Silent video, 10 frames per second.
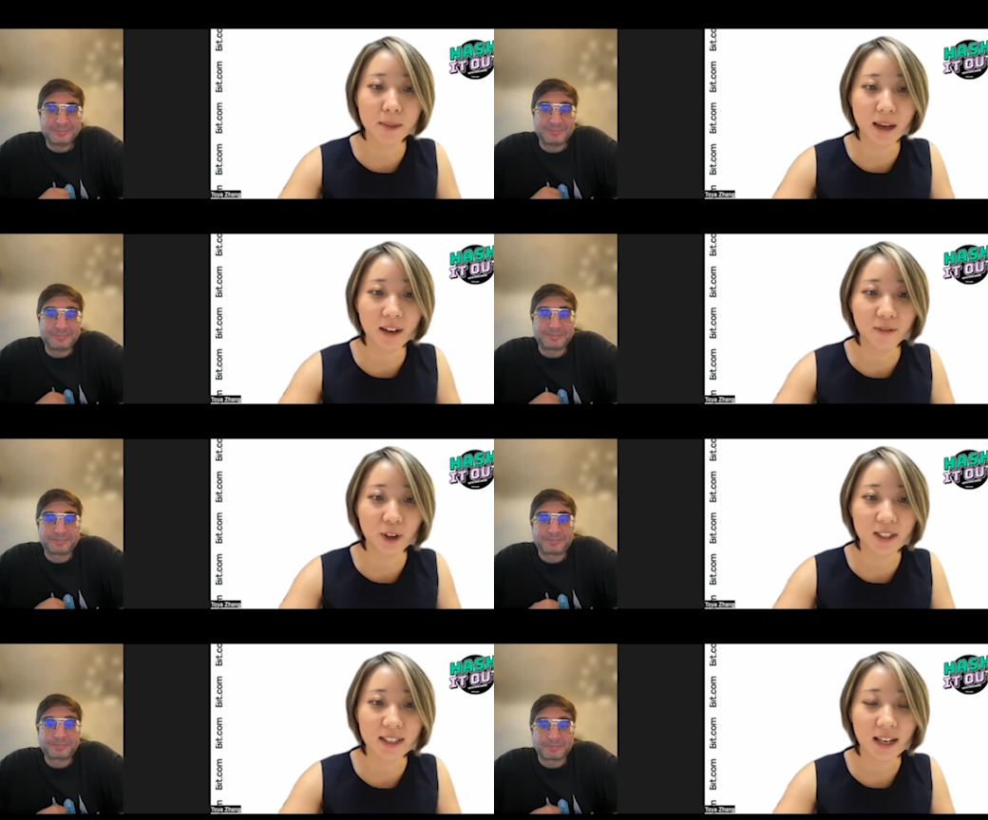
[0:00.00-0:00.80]

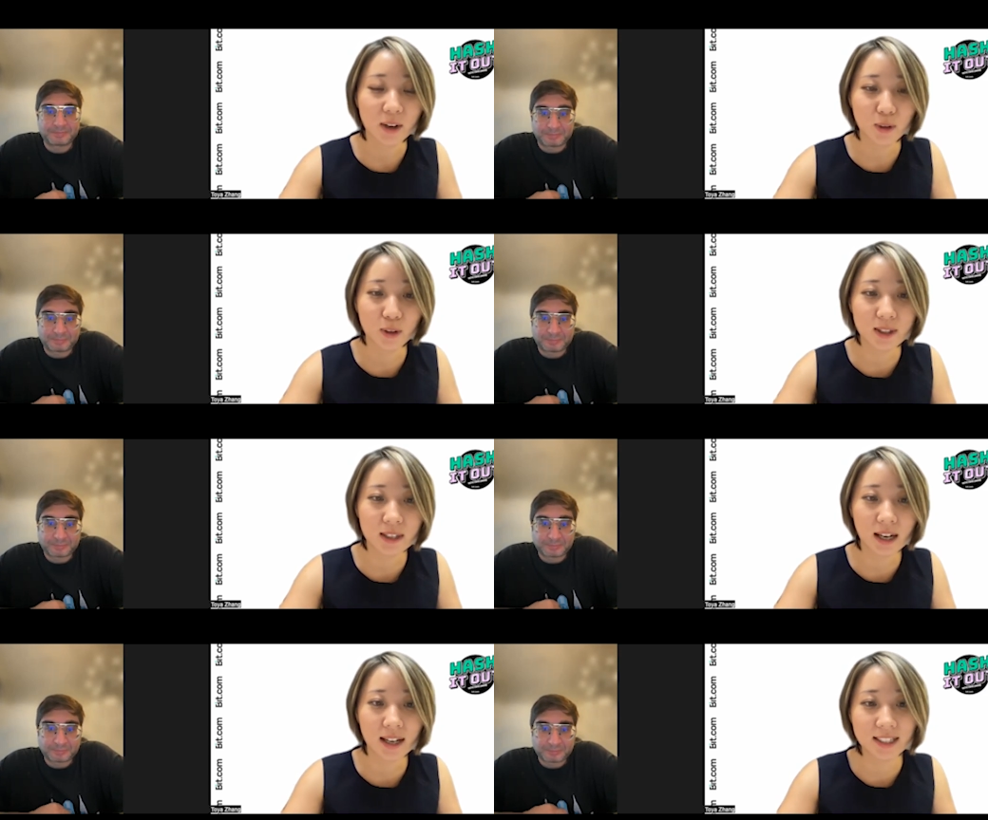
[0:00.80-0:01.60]
Speaker 1: Metaverse. Could you
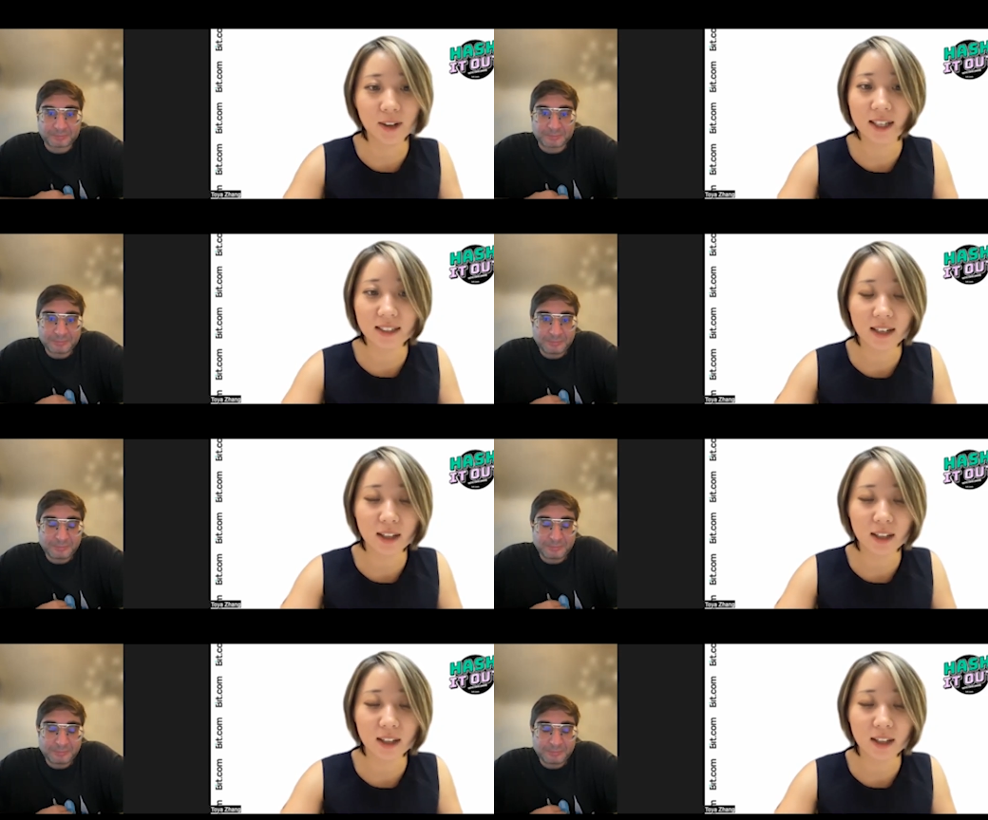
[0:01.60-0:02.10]
tell us a